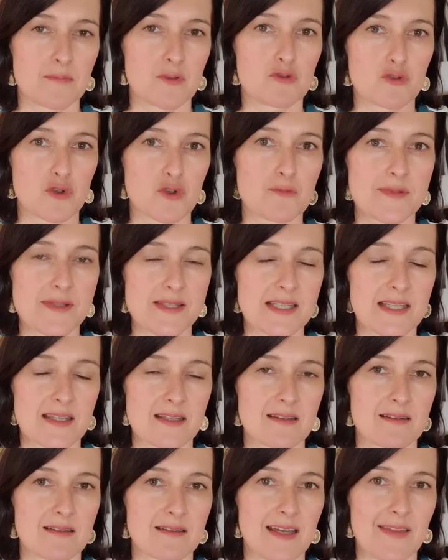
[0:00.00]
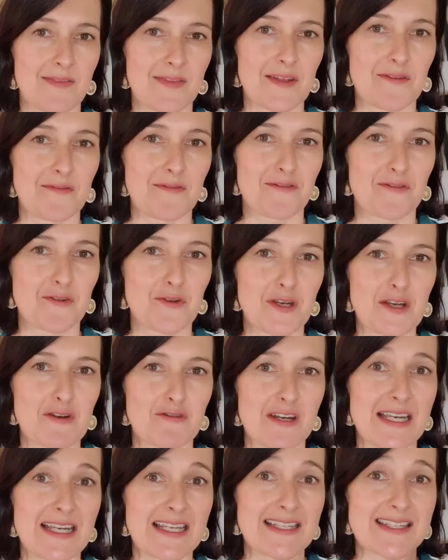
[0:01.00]
groups and the food
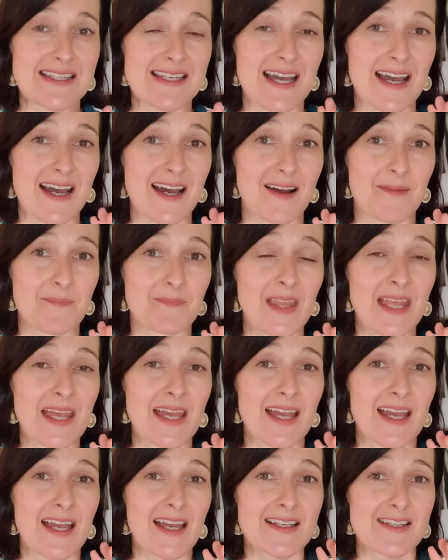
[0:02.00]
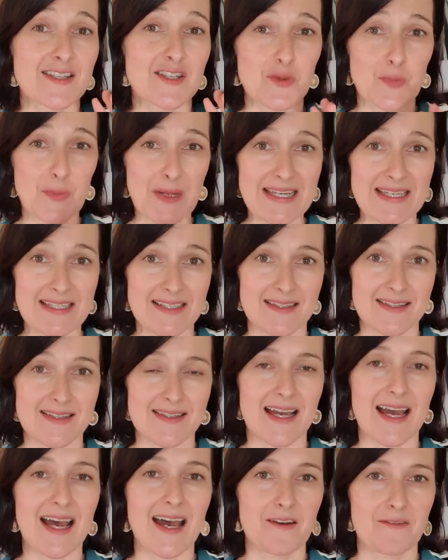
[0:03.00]
ingredients are
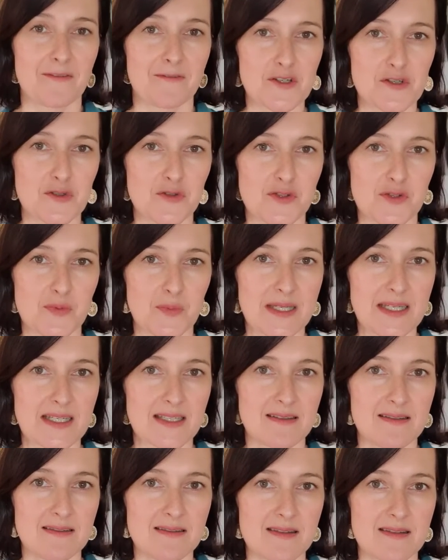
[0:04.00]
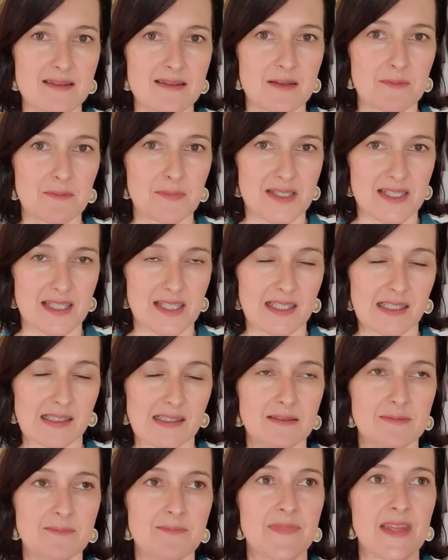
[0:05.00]
sweeteners, artificial sweeteners in
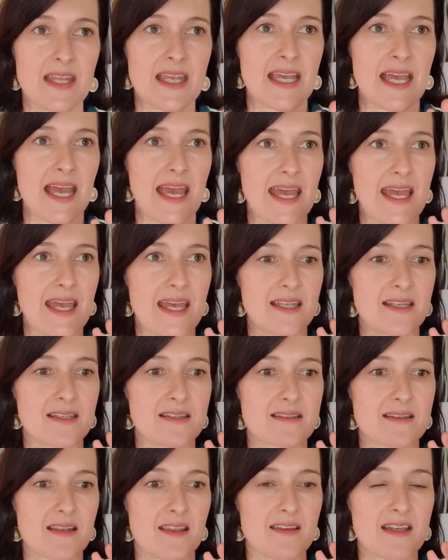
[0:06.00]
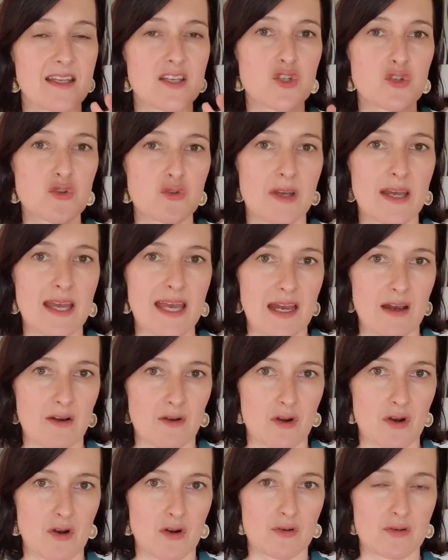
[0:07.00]
particular, and the sugar
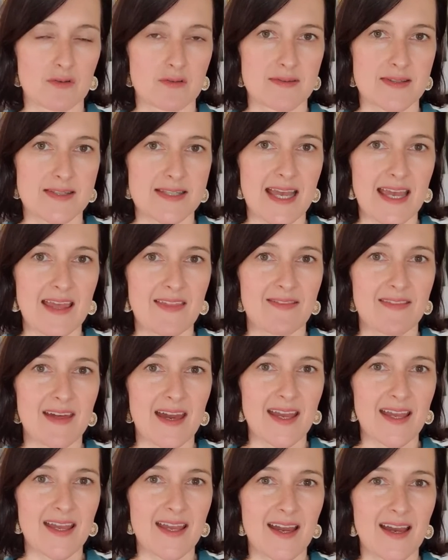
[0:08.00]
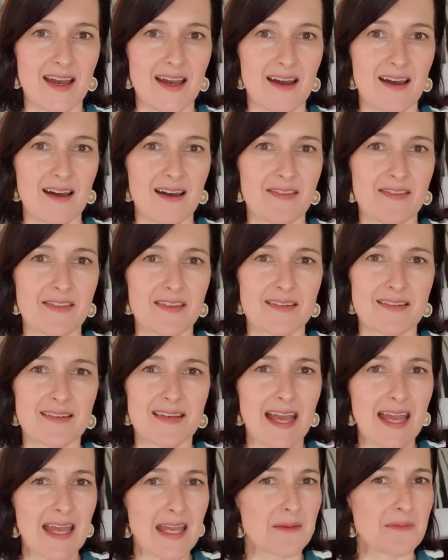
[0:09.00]
alcohols, and they are the
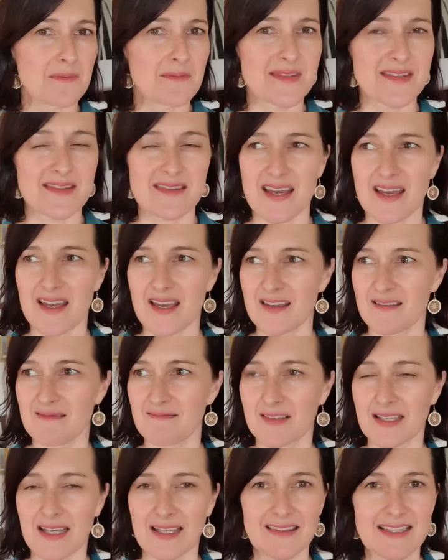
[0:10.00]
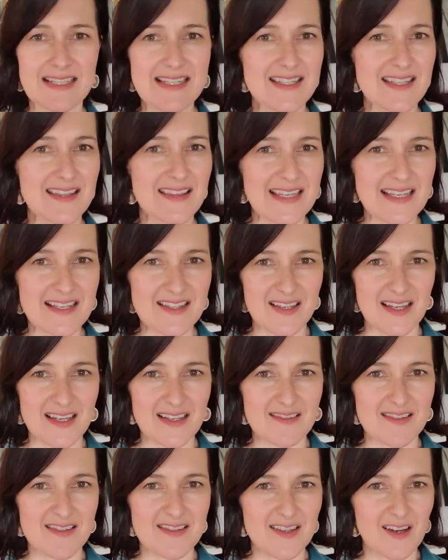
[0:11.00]
names, they are listed things
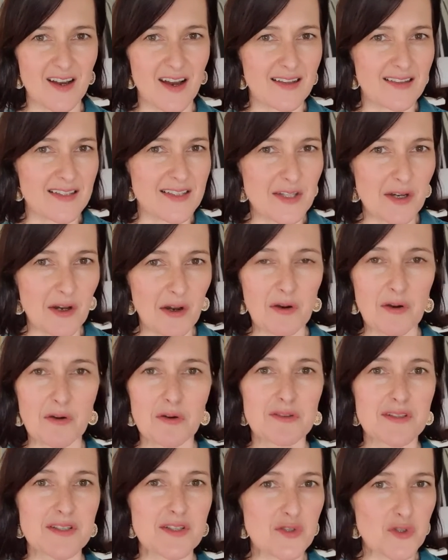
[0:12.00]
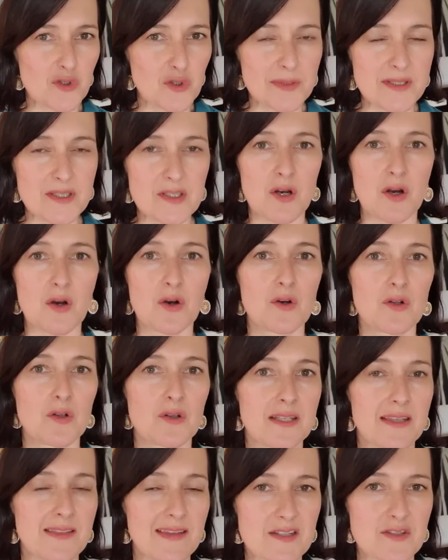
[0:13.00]
like xylitol and
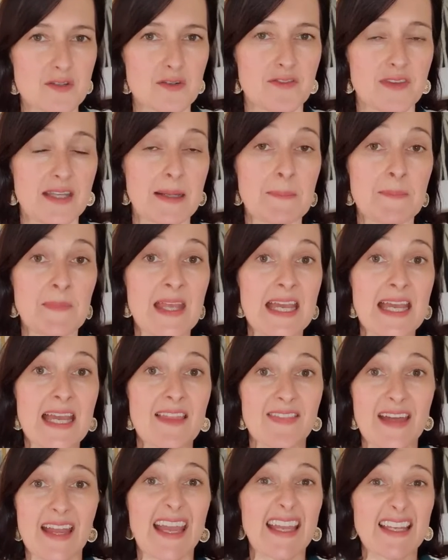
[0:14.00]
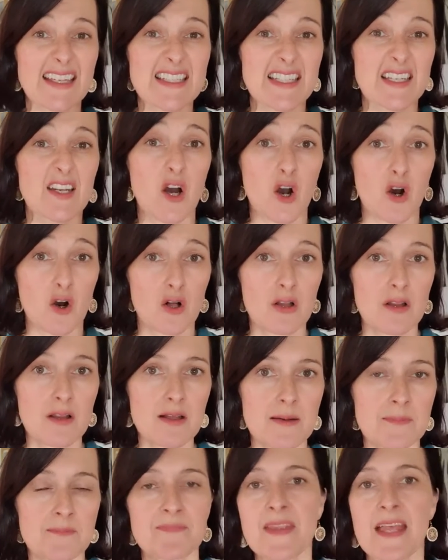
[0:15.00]
sorbitol and that sort of thing. They end in
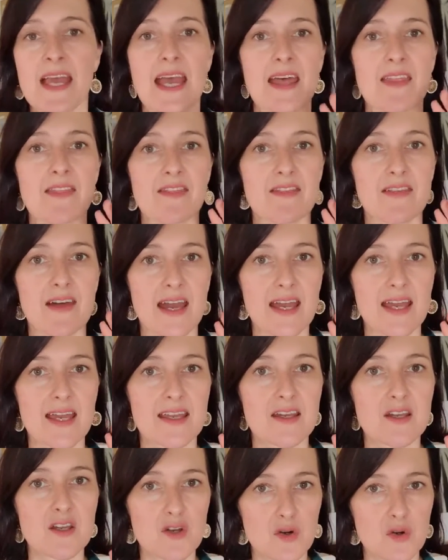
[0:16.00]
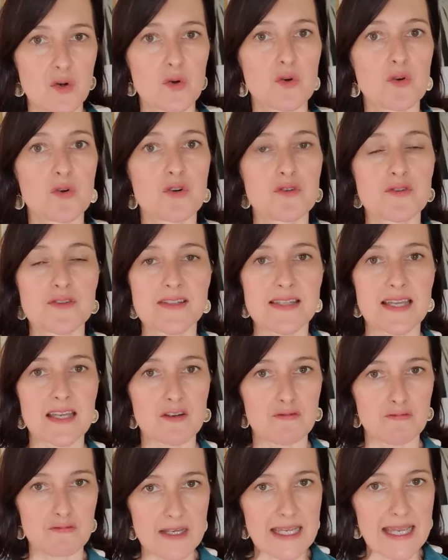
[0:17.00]
ol, and they can
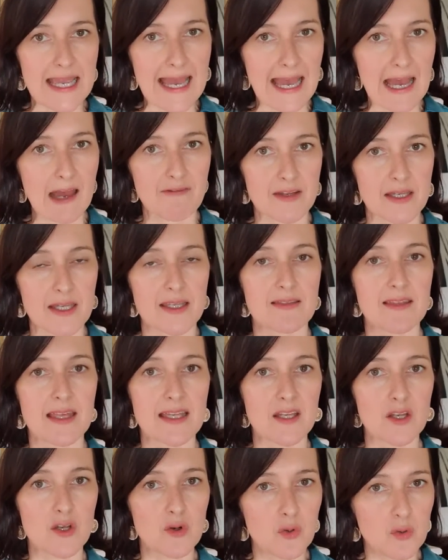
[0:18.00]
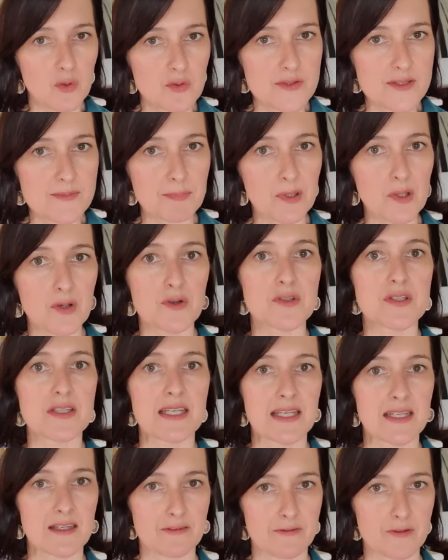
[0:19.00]
wreak havoc. They can cause
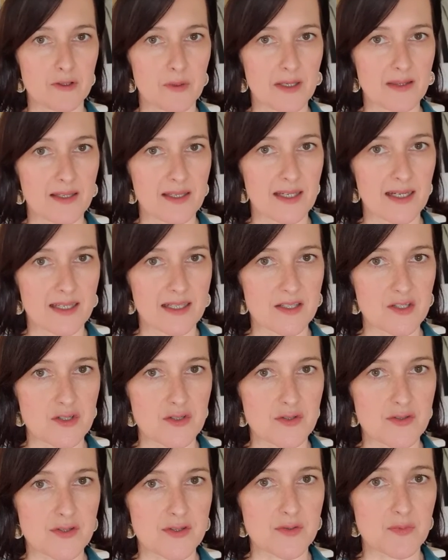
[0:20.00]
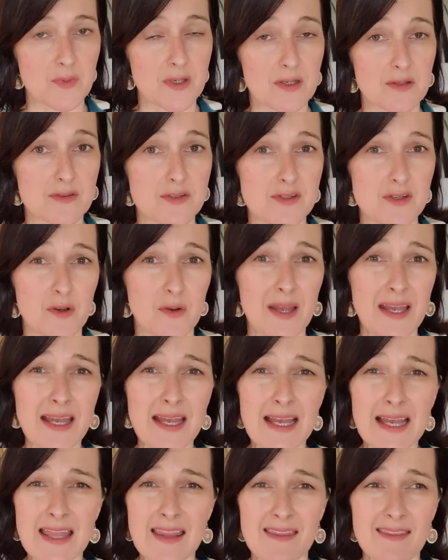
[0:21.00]
bloating and a few other gut issues as well. So
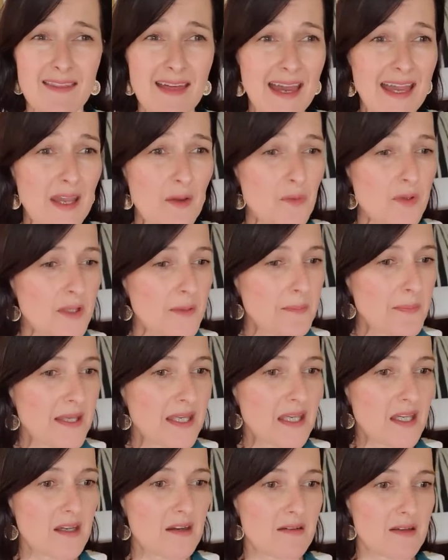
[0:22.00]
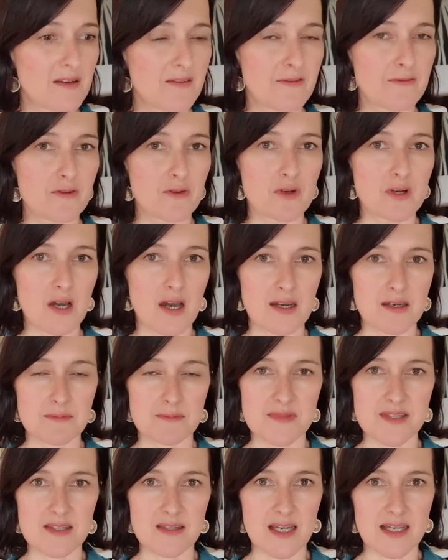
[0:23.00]
they will appear in food
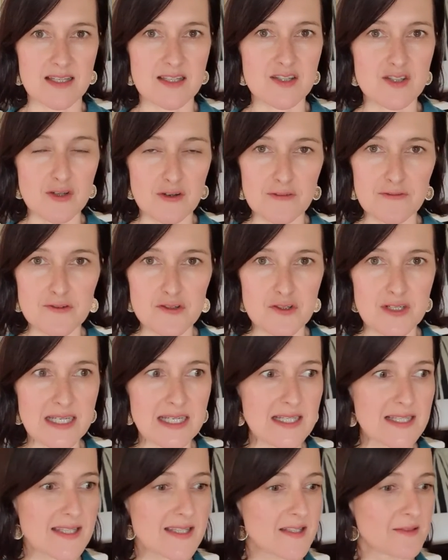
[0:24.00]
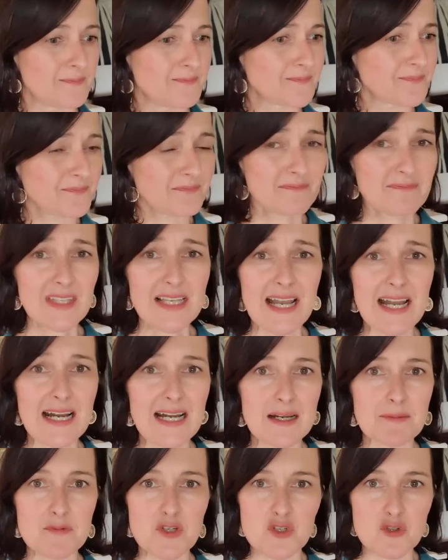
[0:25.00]
items like soft drinks,
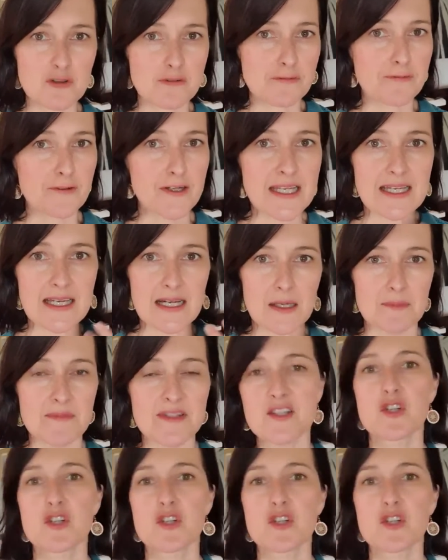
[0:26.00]
sugar-free gums.